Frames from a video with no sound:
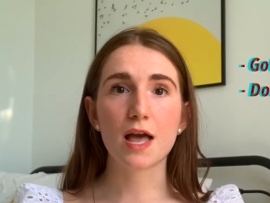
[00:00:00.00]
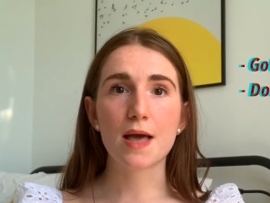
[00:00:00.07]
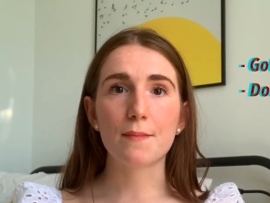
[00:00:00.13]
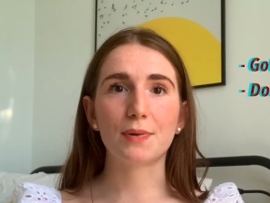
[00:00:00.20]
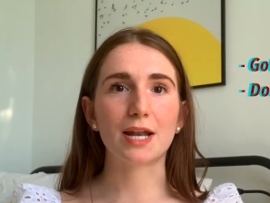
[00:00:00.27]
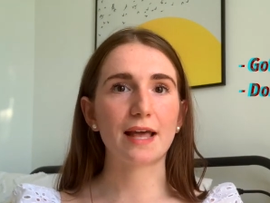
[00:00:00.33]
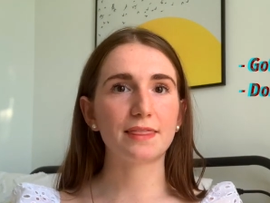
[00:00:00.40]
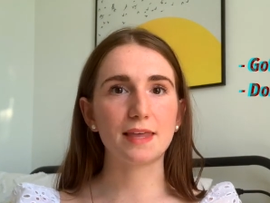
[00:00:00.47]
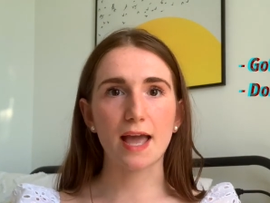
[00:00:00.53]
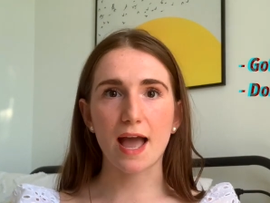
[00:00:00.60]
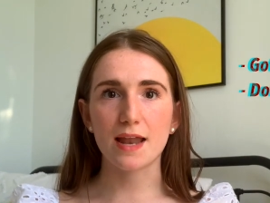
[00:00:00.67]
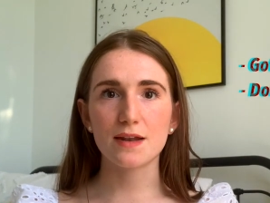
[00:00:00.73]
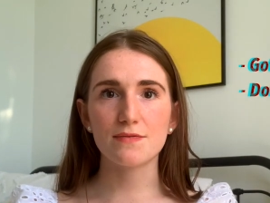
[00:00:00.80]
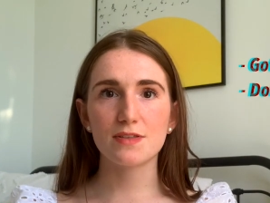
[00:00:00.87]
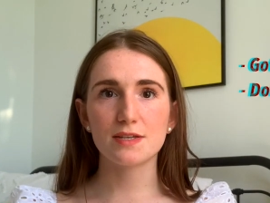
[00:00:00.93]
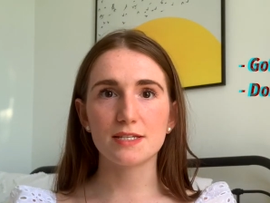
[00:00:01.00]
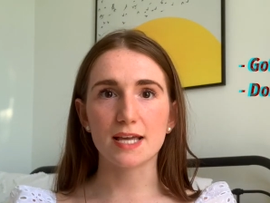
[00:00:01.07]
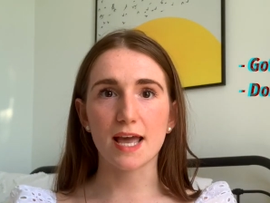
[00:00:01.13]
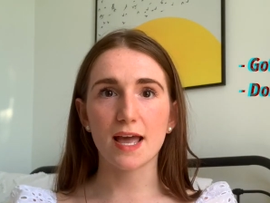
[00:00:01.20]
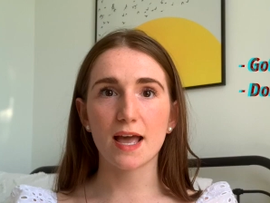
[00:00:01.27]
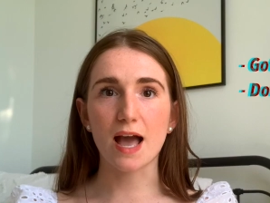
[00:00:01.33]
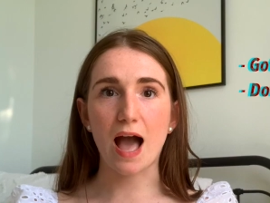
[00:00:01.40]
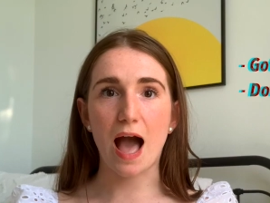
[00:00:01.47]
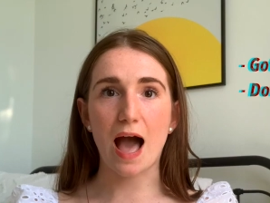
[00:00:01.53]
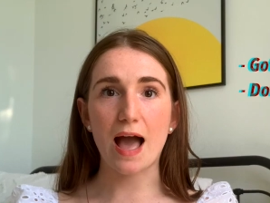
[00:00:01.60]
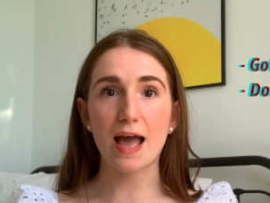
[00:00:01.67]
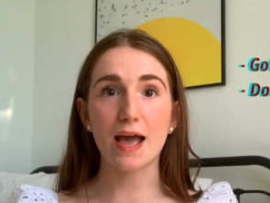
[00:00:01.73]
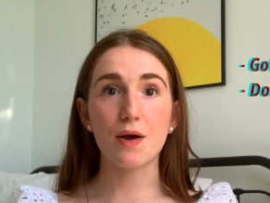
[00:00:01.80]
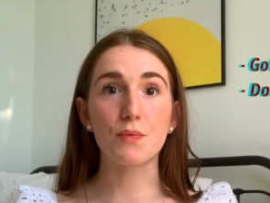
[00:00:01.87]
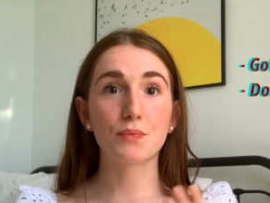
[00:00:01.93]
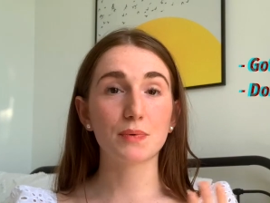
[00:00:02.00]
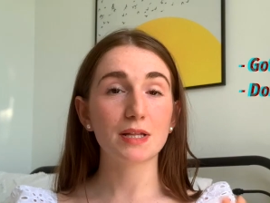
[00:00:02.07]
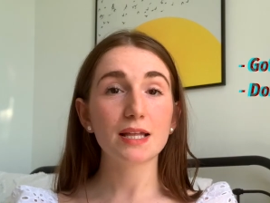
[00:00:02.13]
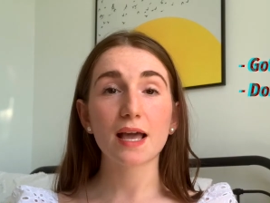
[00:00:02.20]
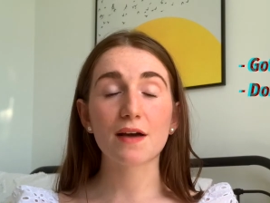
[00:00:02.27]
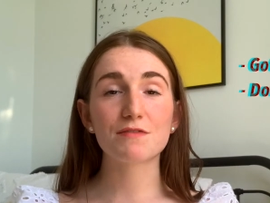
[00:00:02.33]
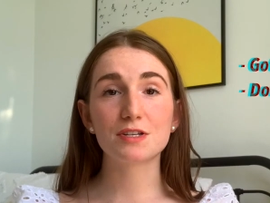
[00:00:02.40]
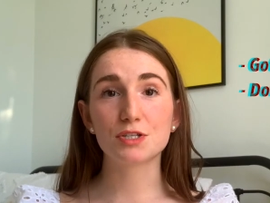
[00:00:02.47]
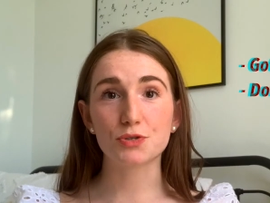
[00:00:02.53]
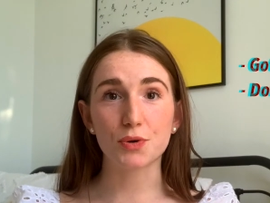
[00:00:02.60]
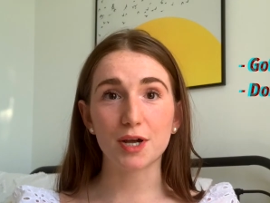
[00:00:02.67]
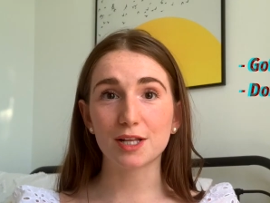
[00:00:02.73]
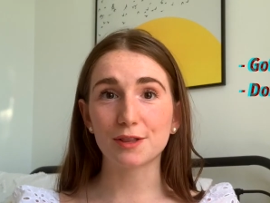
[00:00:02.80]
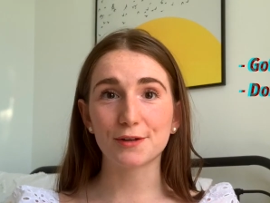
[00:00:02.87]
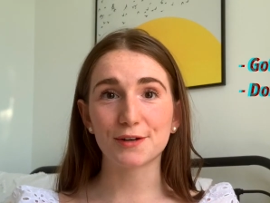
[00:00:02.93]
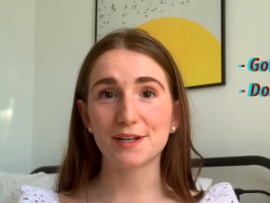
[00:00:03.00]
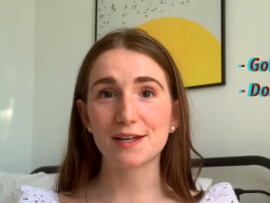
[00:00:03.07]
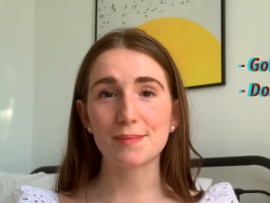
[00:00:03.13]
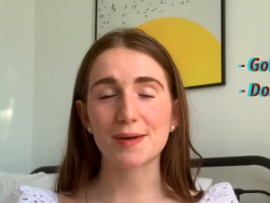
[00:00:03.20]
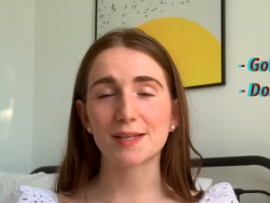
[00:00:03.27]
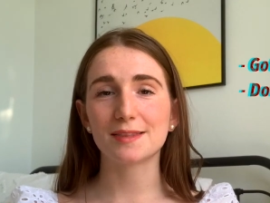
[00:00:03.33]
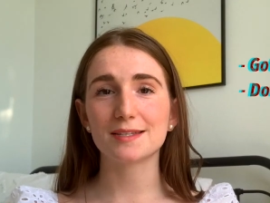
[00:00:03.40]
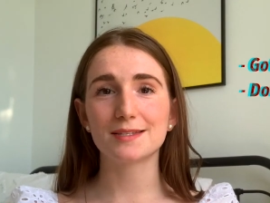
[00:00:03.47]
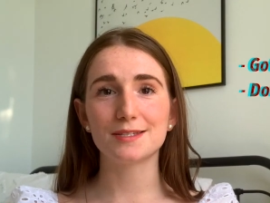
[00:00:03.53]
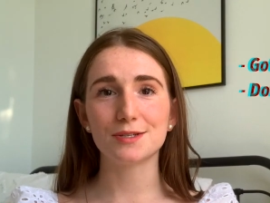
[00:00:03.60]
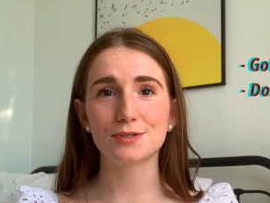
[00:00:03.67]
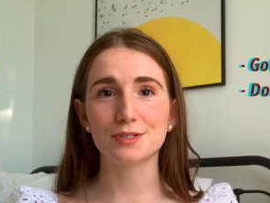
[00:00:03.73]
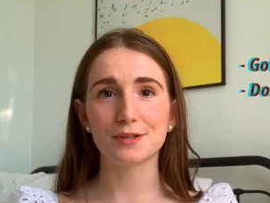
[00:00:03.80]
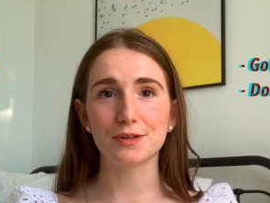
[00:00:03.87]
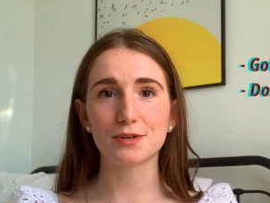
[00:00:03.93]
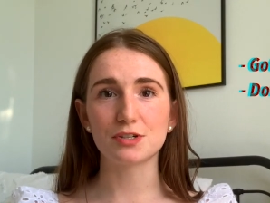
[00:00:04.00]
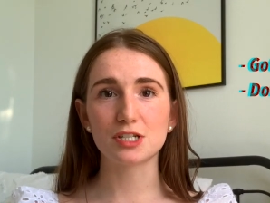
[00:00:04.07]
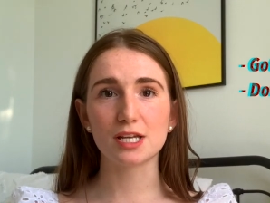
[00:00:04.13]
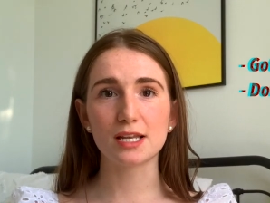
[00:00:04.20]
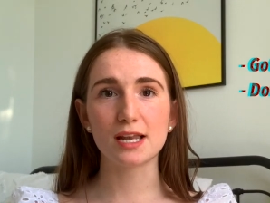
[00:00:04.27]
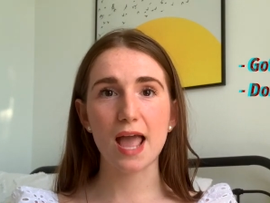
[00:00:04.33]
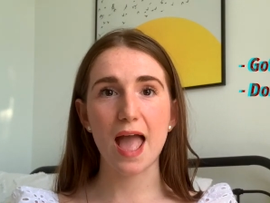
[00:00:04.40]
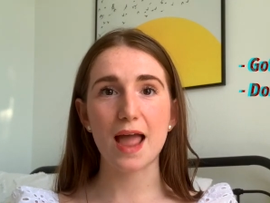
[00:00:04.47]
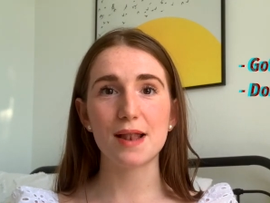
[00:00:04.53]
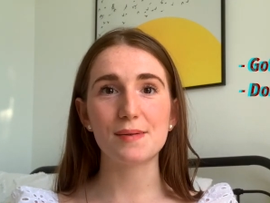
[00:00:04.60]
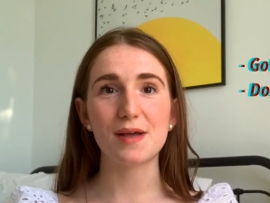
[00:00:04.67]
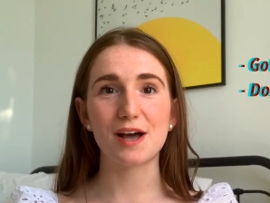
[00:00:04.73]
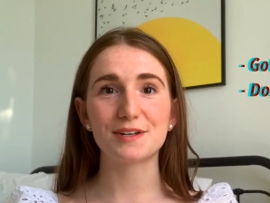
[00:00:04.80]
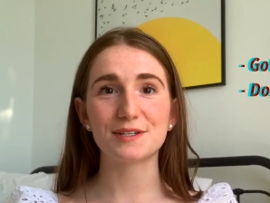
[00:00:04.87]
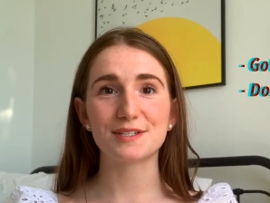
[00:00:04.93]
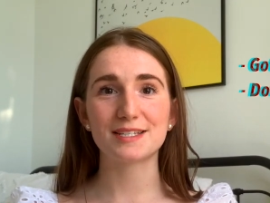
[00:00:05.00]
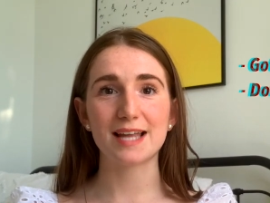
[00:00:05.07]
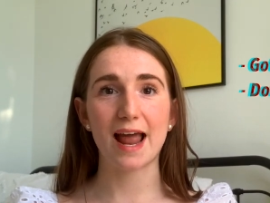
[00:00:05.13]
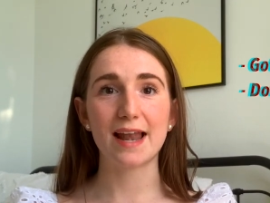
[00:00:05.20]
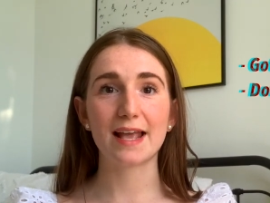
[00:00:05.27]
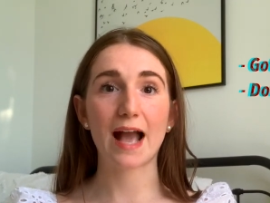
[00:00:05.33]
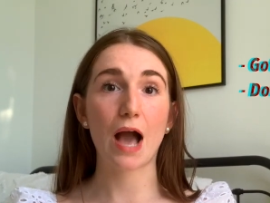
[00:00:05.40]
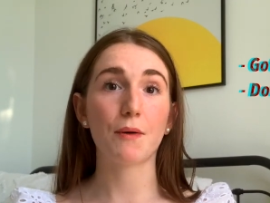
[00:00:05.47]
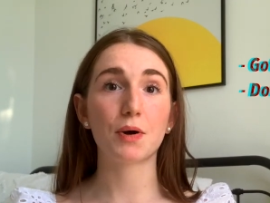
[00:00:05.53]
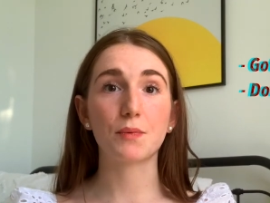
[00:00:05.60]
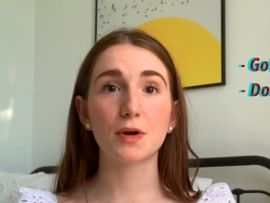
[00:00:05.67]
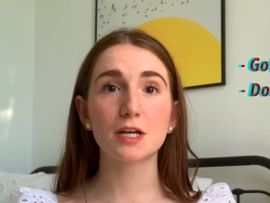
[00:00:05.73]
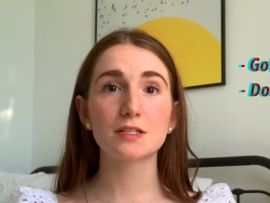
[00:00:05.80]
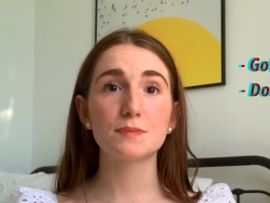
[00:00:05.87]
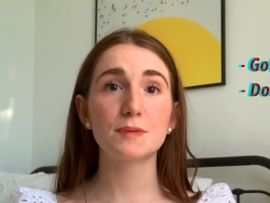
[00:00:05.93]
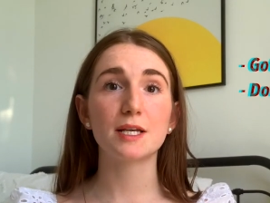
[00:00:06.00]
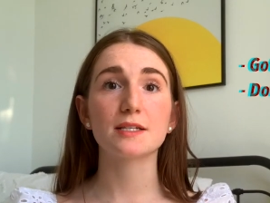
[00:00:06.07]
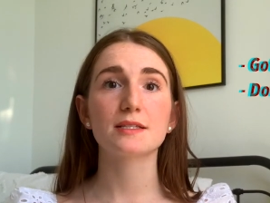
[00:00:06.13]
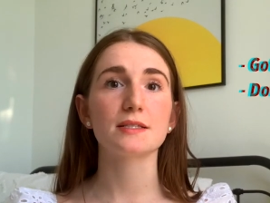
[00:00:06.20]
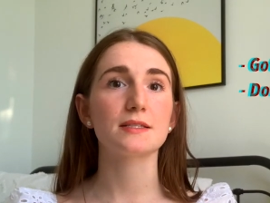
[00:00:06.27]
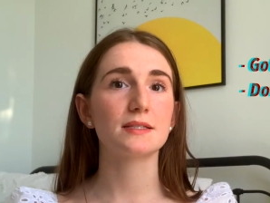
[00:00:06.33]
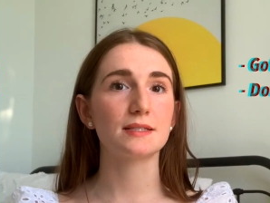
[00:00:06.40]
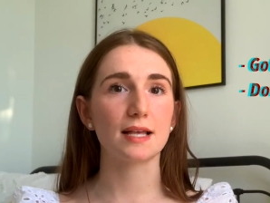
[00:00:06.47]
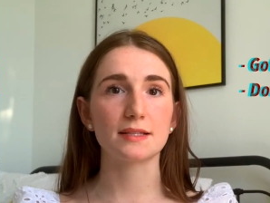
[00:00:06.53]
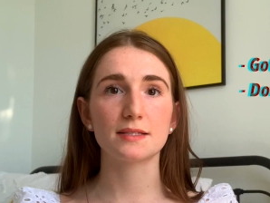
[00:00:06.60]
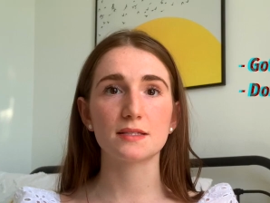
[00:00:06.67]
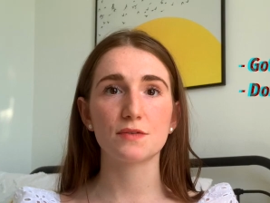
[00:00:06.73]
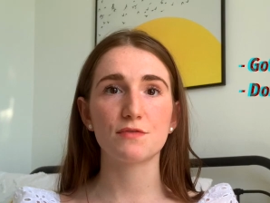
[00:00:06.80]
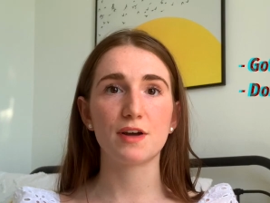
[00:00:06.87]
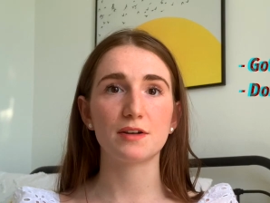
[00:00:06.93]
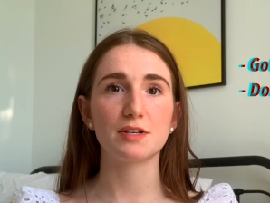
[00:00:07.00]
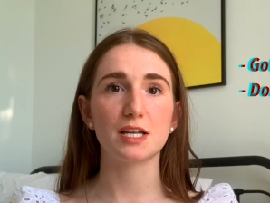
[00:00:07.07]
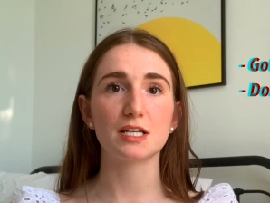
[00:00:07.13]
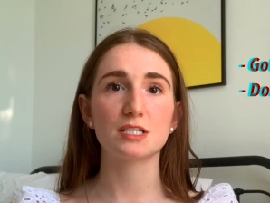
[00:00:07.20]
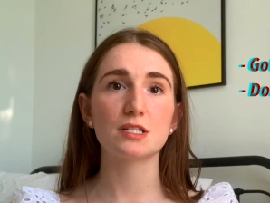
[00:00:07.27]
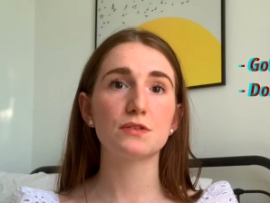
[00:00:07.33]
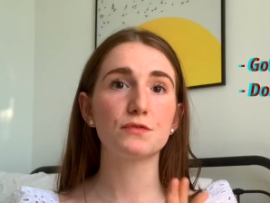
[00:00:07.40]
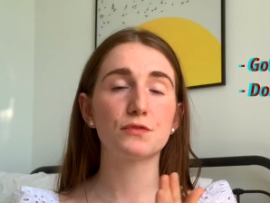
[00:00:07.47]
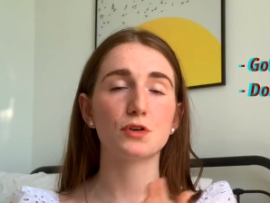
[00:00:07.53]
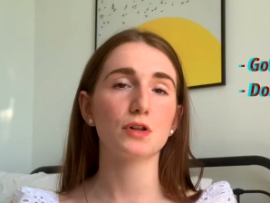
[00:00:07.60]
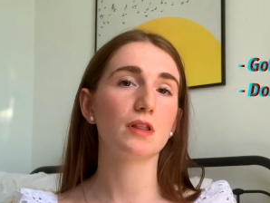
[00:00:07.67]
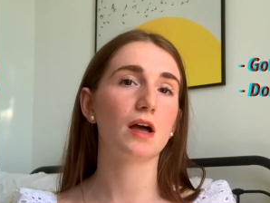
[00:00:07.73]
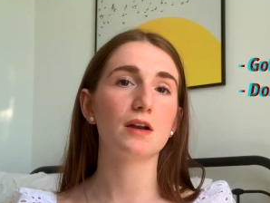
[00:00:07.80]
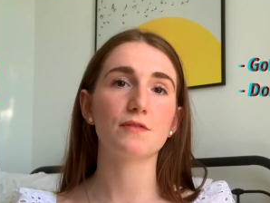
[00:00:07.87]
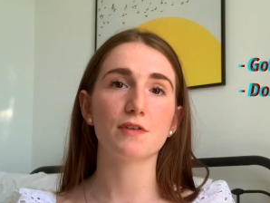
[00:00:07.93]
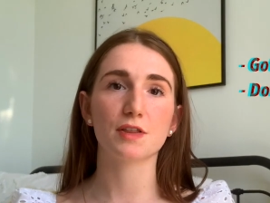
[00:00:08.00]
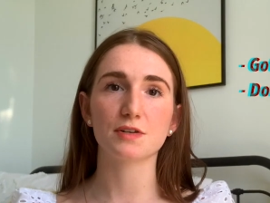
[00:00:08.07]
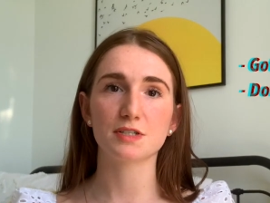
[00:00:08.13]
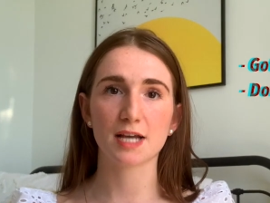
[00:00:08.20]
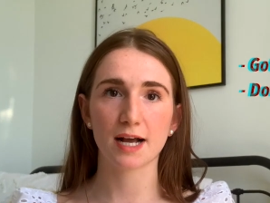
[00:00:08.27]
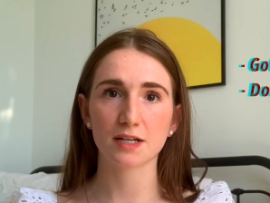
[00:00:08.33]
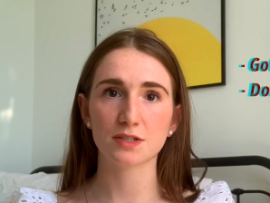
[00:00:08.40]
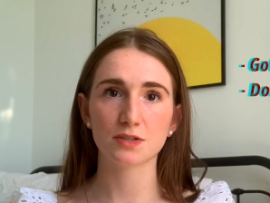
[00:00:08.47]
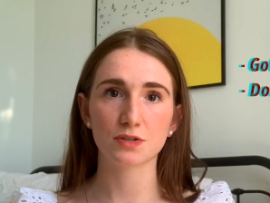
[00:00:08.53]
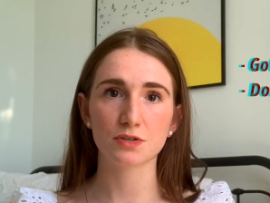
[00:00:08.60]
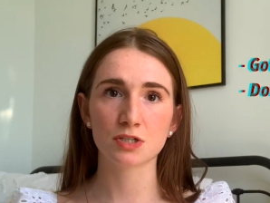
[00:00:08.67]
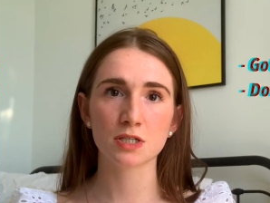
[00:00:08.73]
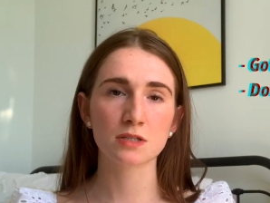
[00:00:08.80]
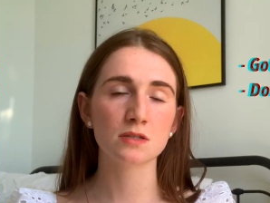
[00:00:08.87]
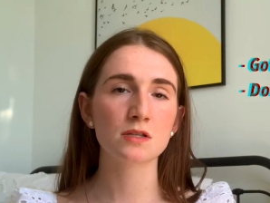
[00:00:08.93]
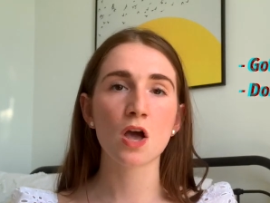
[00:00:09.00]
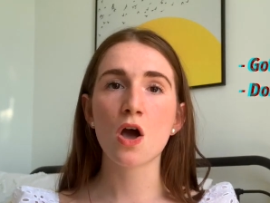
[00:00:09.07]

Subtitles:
but at the end of the day, I really have enjoyed learning about this new solution and understanding how it works because it sets the foundation for a lot of other tech solutions